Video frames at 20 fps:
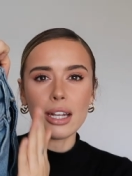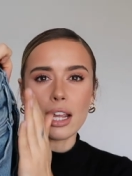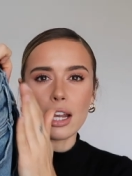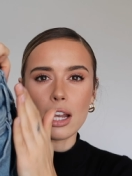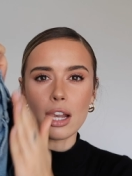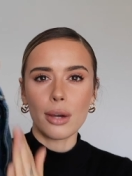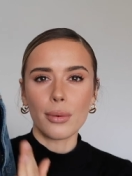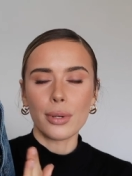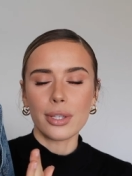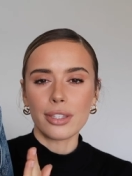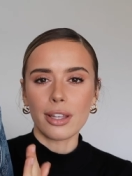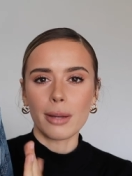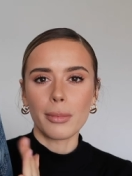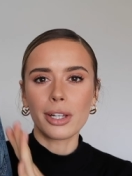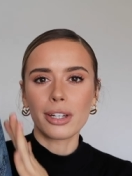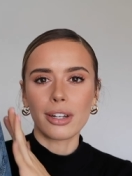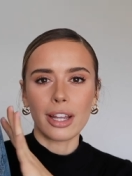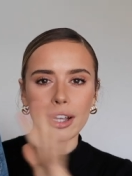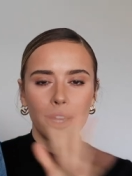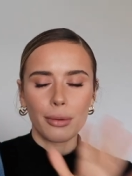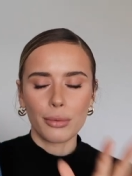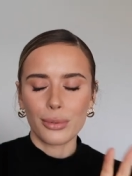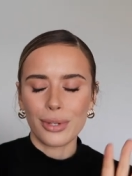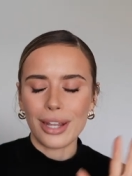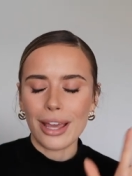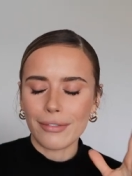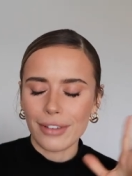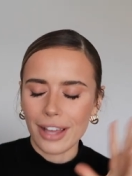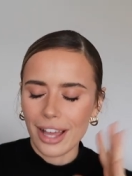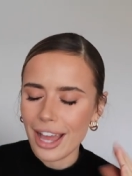like lower stomach, like I will
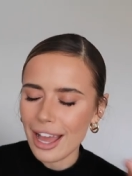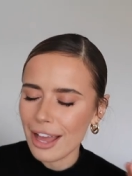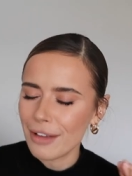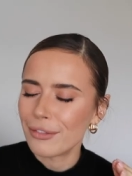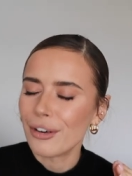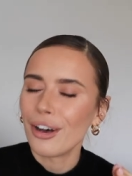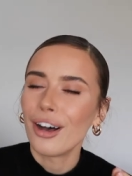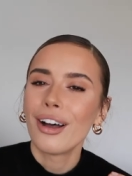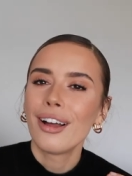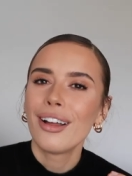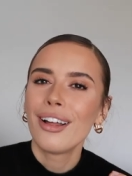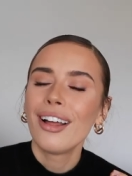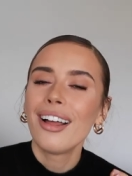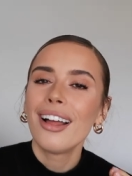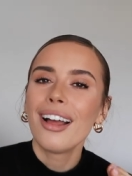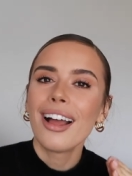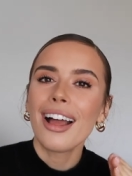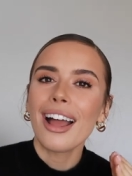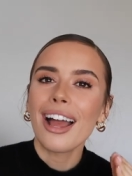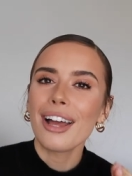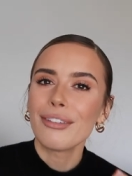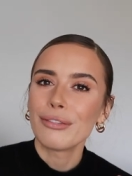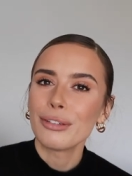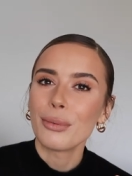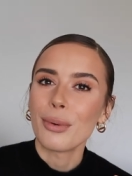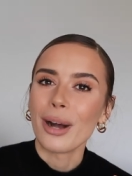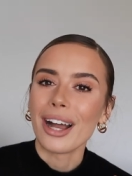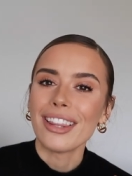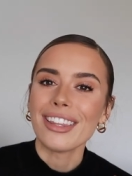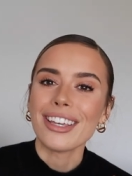never ever,
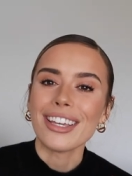ever wear